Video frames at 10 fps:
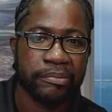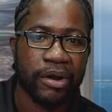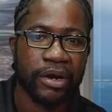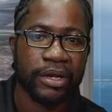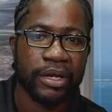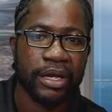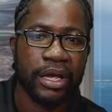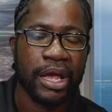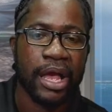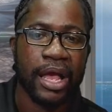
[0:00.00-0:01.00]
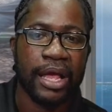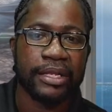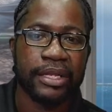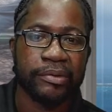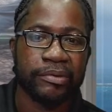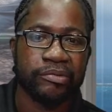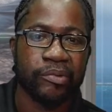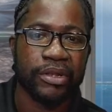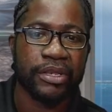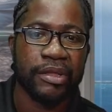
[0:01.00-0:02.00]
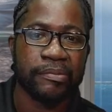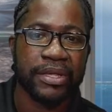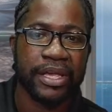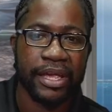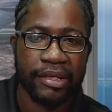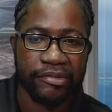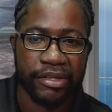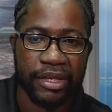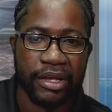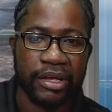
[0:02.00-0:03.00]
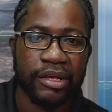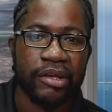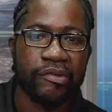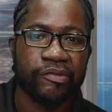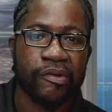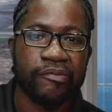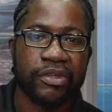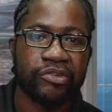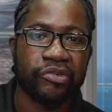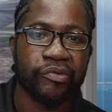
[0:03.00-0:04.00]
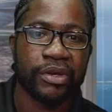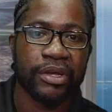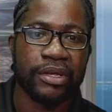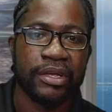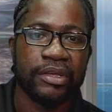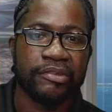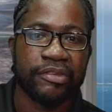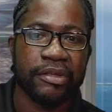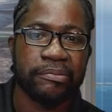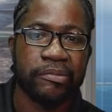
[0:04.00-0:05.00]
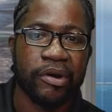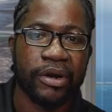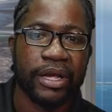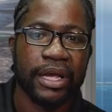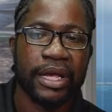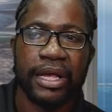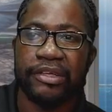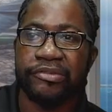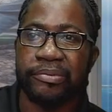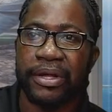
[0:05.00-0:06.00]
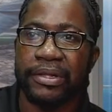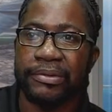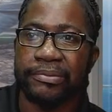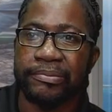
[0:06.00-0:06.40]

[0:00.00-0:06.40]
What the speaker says: Mark, and there was one named Kezia from Victoria St. Mark as well.